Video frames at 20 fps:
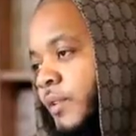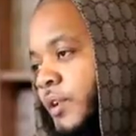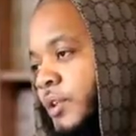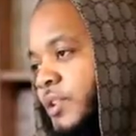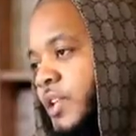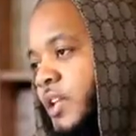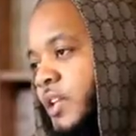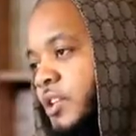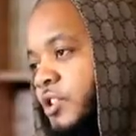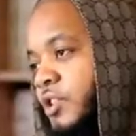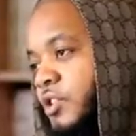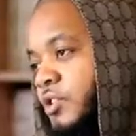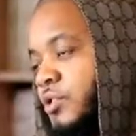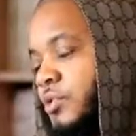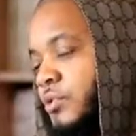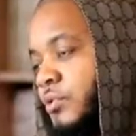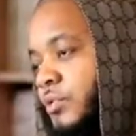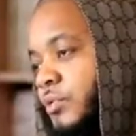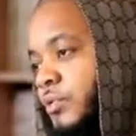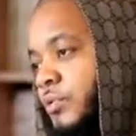intelligent in
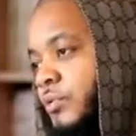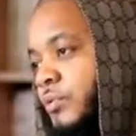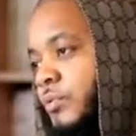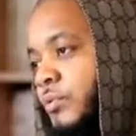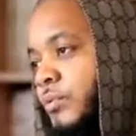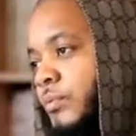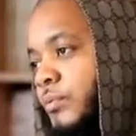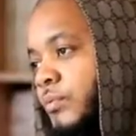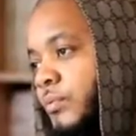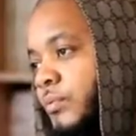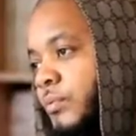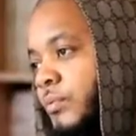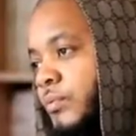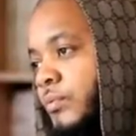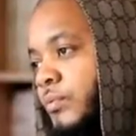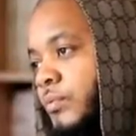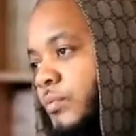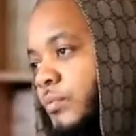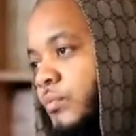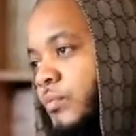school.
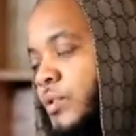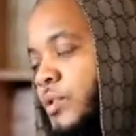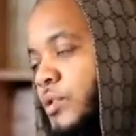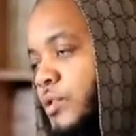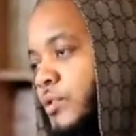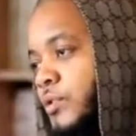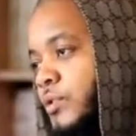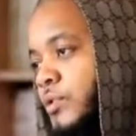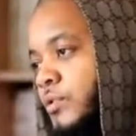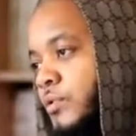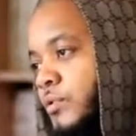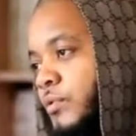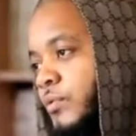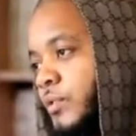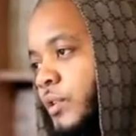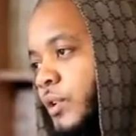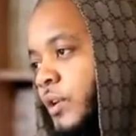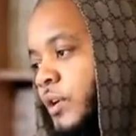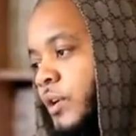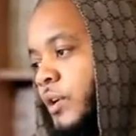Was
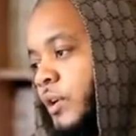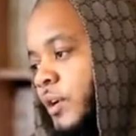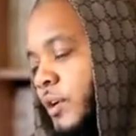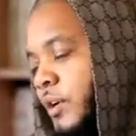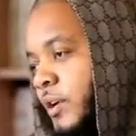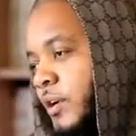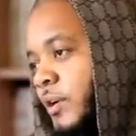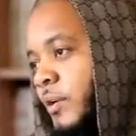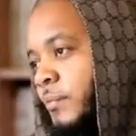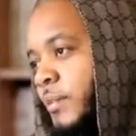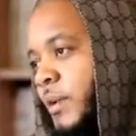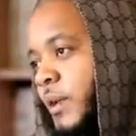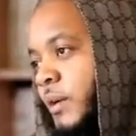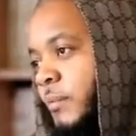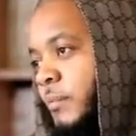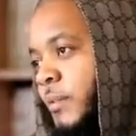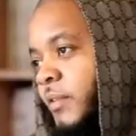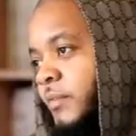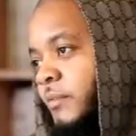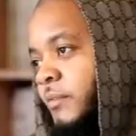a bit
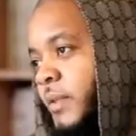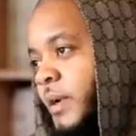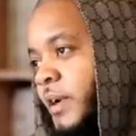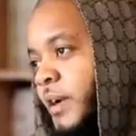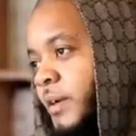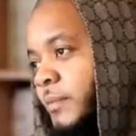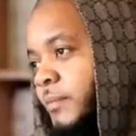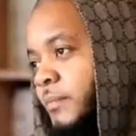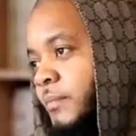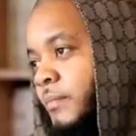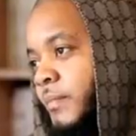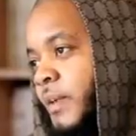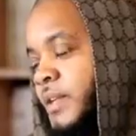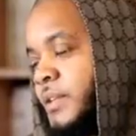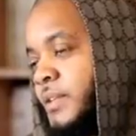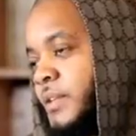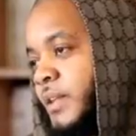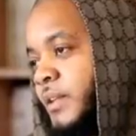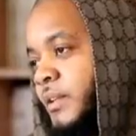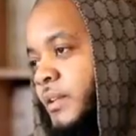above my
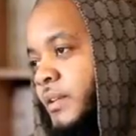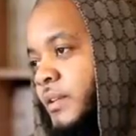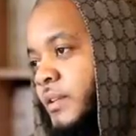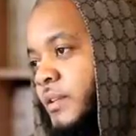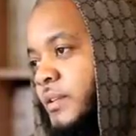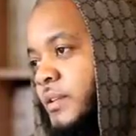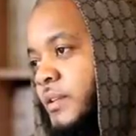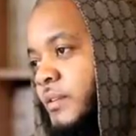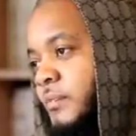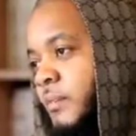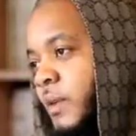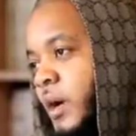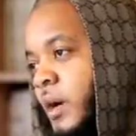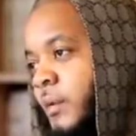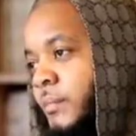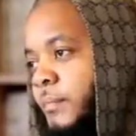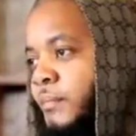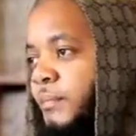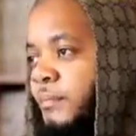standard, but